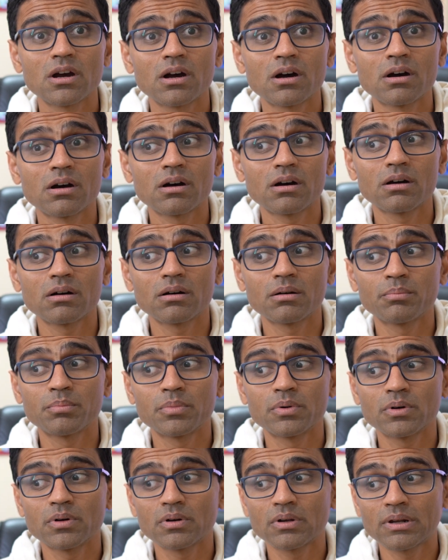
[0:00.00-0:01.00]

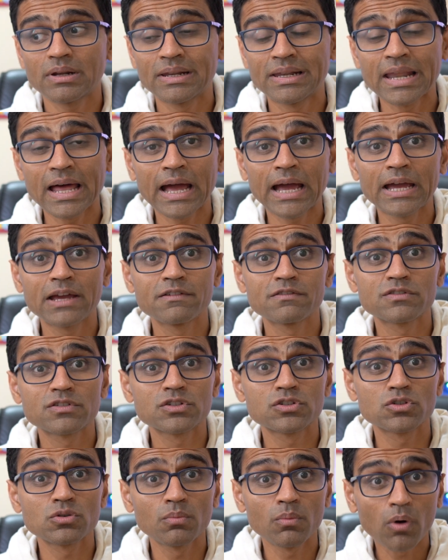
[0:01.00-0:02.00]
live
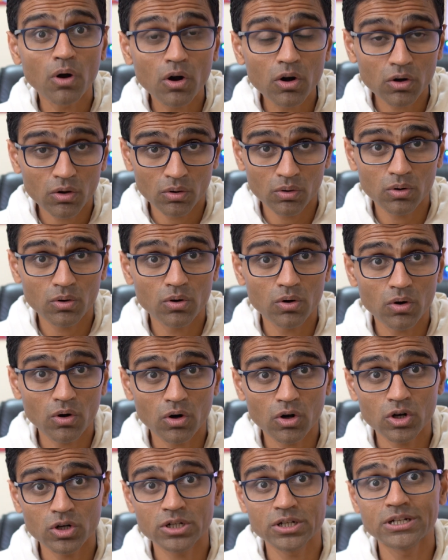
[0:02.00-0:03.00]
tomorrow
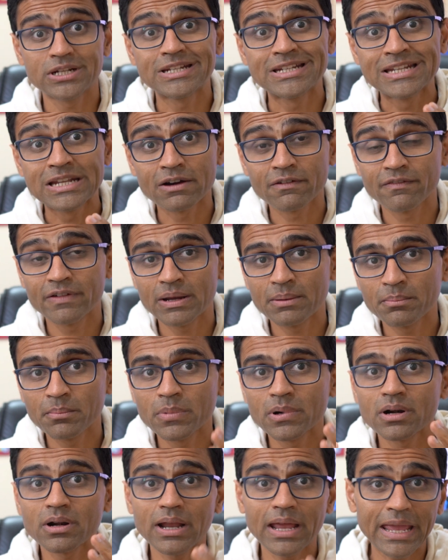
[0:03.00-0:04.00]
on
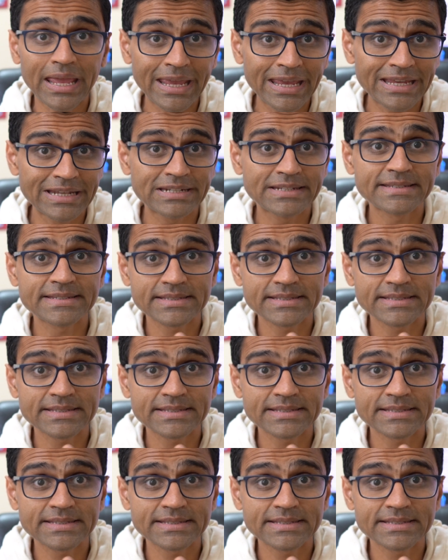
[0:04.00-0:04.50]
November 8th,